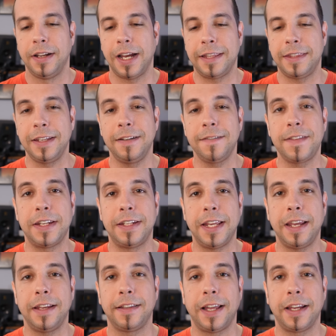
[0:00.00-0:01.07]
at the end of the
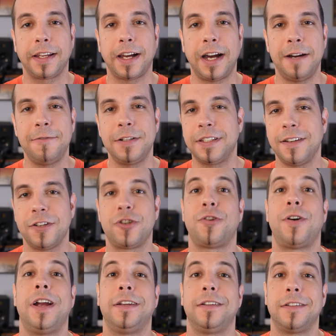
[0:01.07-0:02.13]
day, like, I wasn't
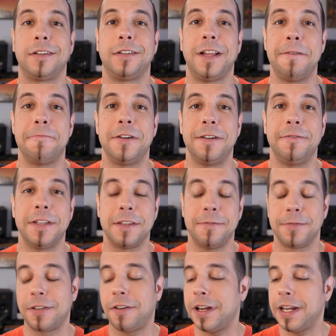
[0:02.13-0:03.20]
trying to collaborate with
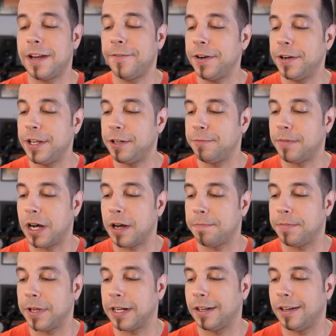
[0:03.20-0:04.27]
him. So I never hit him
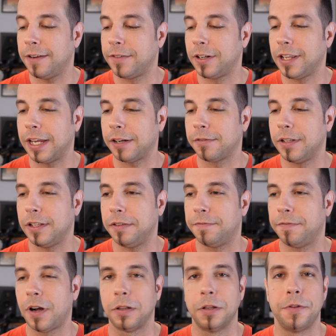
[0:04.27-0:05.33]
up and I never like really
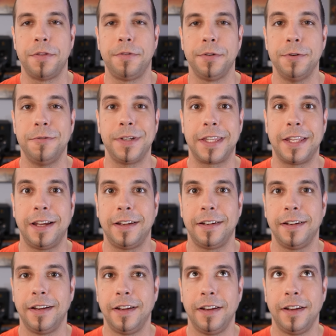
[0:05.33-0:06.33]
followed through with that.